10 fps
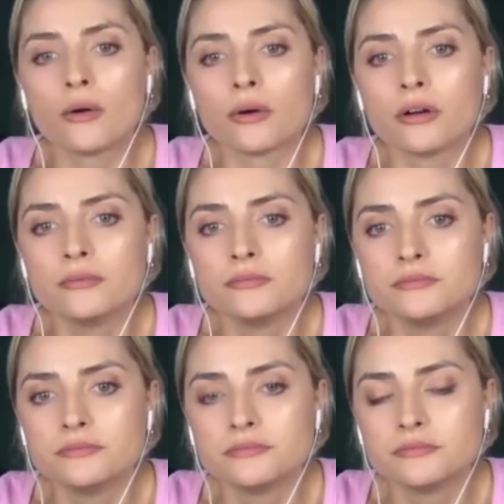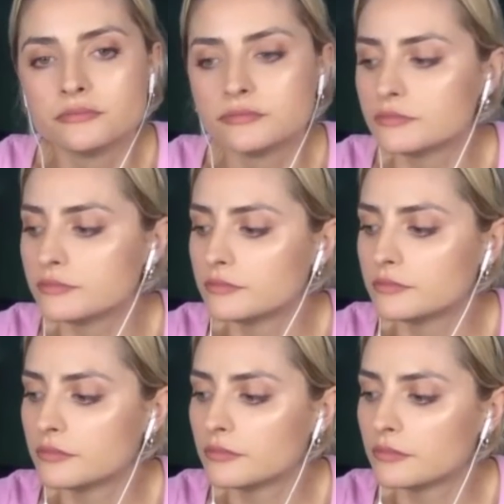Using this thing. So I think it was going to be
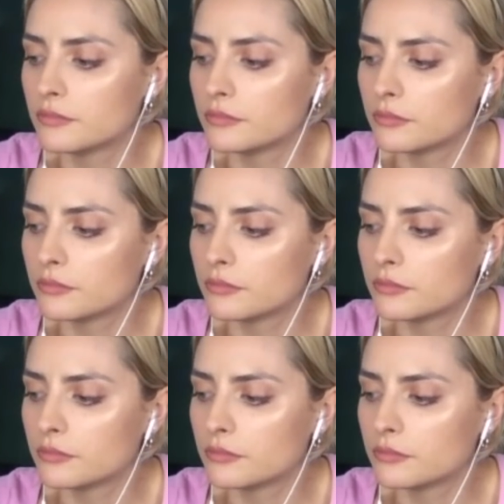like very interview